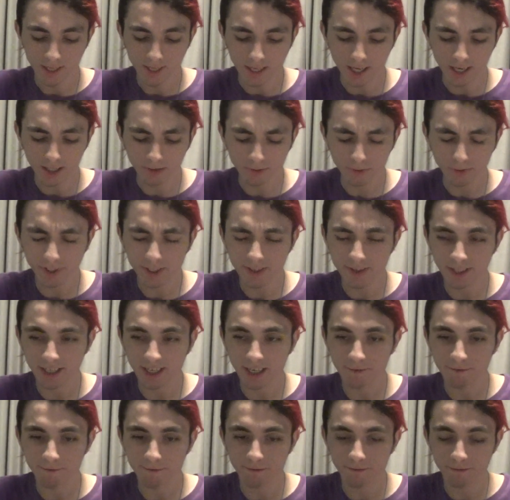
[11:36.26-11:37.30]
don't really think
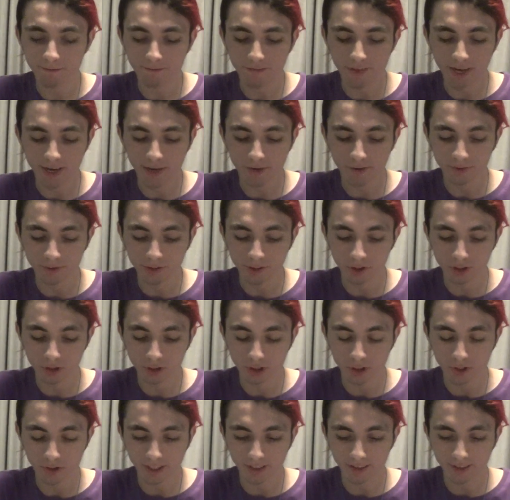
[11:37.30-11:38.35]
I've found the
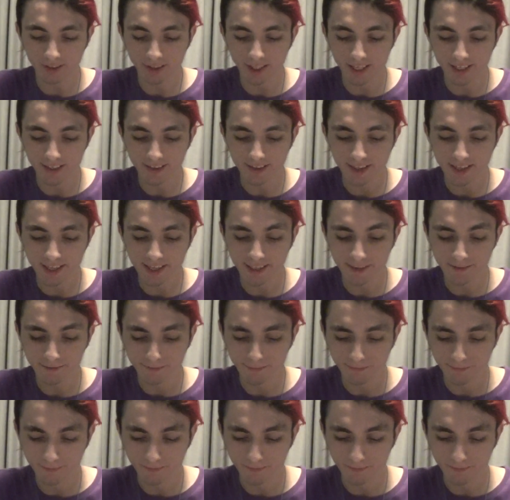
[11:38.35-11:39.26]
show that's like that.